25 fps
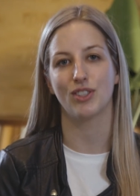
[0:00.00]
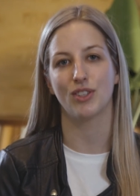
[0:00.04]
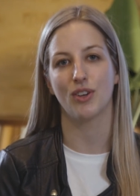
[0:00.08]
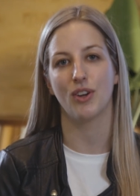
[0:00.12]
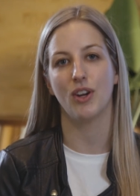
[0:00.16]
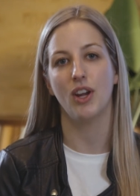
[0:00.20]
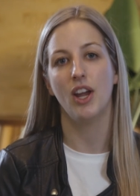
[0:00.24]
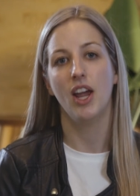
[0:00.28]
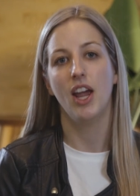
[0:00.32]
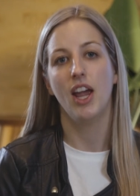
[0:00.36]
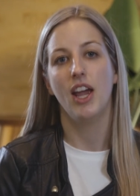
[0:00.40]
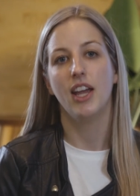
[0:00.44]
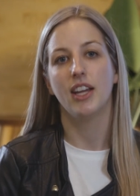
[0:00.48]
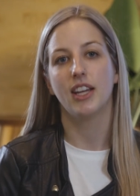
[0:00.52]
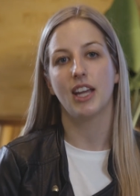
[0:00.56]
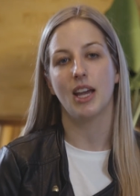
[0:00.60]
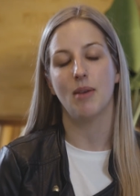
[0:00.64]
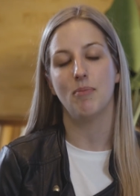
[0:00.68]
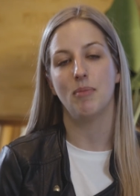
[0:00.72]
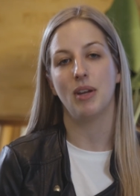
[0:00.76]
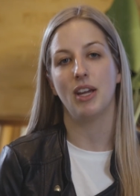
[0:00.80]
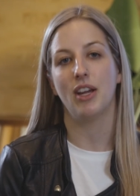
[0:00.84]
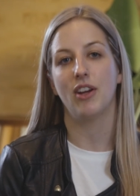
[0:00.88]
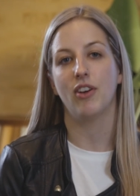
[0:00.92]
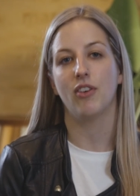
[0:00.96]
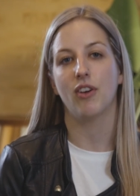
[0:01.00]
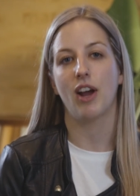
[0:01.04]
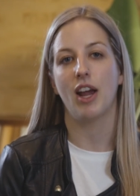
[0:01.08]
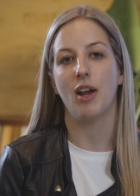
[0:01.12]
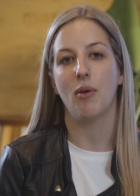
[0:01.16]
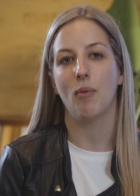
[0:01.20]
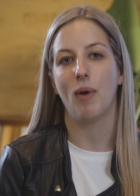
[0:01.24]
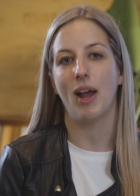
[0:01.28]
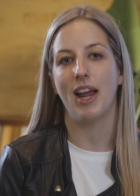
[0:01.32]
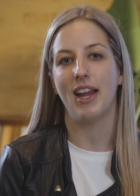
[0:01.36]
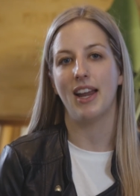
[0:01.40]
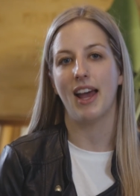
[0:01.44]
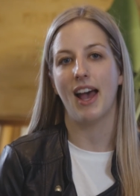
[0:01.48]
So it can be a great
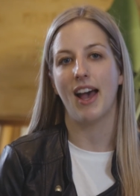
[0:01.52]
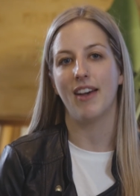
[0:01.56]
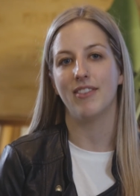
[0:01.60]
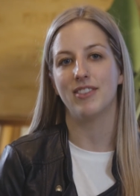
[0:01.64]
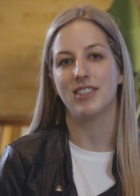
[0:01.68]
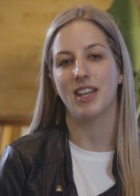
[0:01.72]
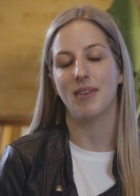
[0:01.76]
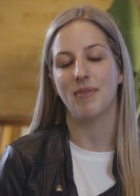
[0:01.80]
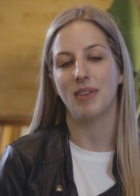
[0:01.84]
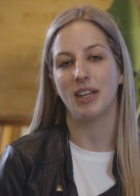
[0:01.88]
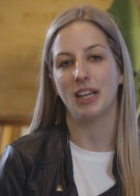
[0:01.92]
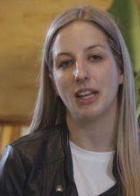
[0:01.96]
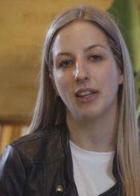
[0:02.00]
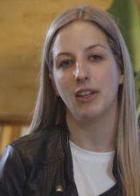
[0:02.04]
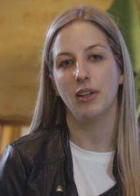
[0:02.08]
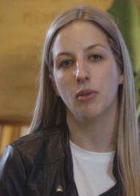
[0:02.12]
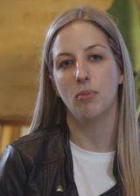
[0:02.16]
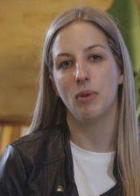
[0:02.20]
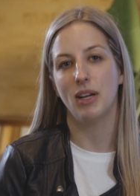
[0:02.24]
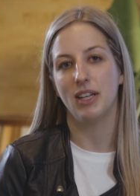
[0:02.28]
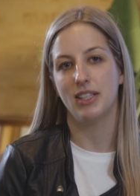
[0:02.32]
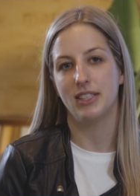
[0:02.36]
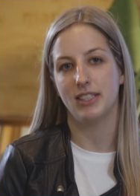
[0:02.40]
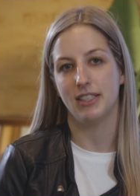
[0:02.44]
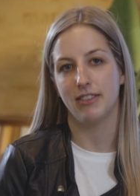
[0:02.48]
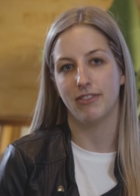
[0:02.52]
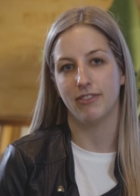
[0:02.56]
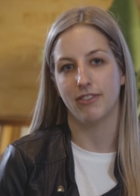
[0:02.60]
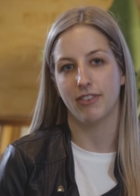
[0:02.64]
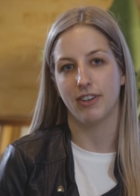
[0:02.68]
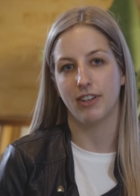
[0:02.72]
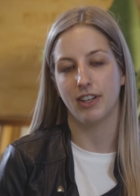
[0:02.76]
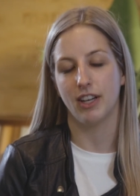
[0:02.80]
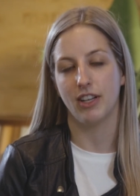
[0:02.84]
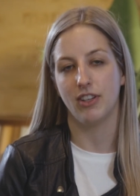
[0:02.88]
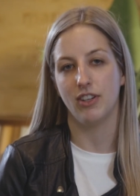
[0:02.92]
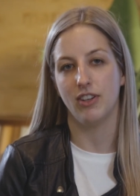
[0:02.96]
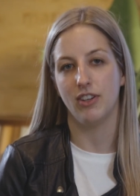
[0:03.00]
way to have something a little bit
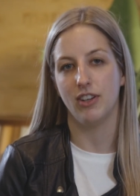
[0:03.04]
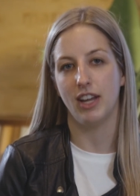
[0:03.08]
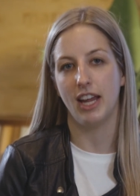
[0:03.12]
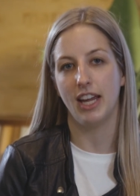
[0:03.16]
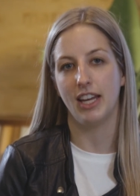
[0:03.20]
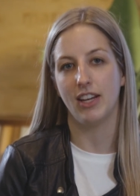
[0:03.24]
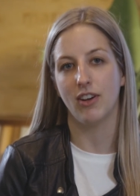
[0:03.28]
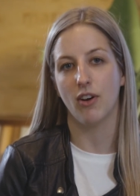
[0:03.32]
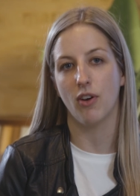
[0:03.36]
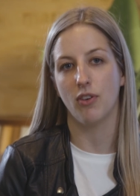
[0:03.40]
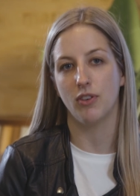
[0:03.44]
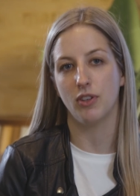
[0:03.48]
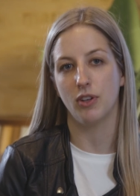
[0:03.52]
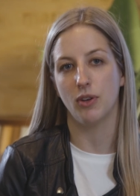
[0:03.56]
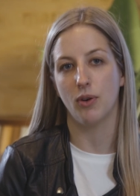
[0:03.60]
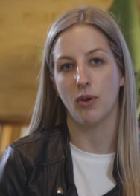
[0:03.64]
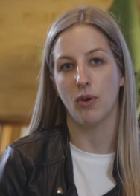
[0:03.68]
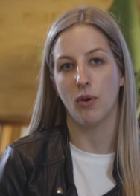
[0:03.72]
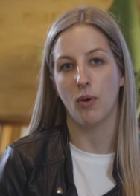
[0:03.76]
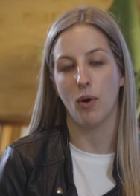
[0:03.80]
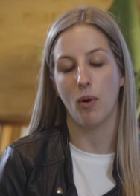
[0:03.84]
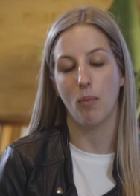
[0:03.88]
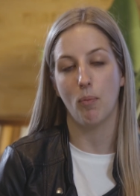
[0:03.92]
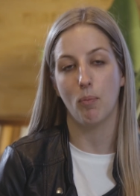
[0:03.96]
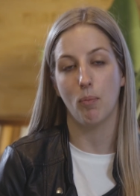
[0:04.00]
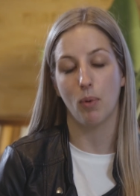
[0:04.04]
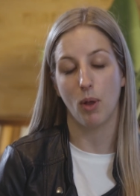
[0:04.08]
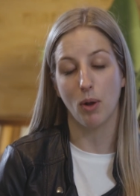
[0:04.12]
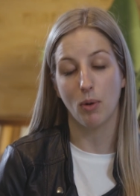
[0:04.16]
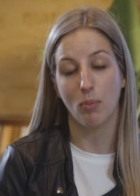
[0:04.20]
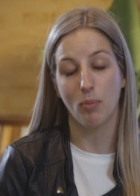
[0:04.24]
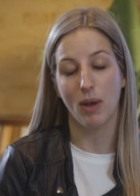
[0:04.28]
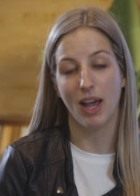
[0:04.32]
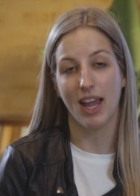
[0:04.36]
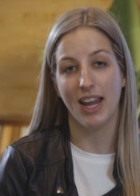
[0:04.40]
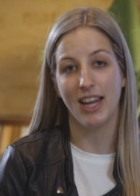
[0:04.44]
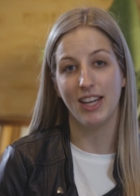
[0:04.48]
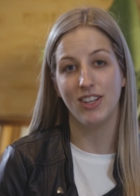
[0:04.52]
different and unique on your blog
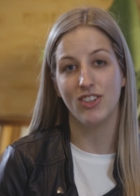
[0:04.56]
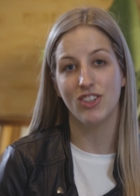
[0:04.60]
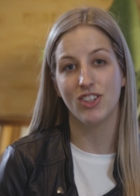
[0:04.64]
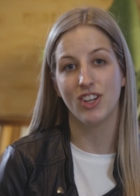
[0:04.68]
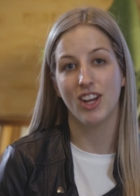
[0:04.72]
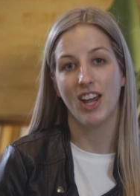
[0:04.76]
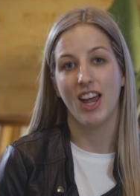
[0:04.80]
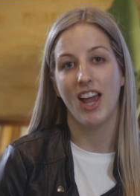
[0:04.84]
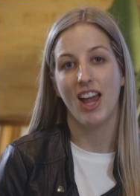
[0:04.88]
page.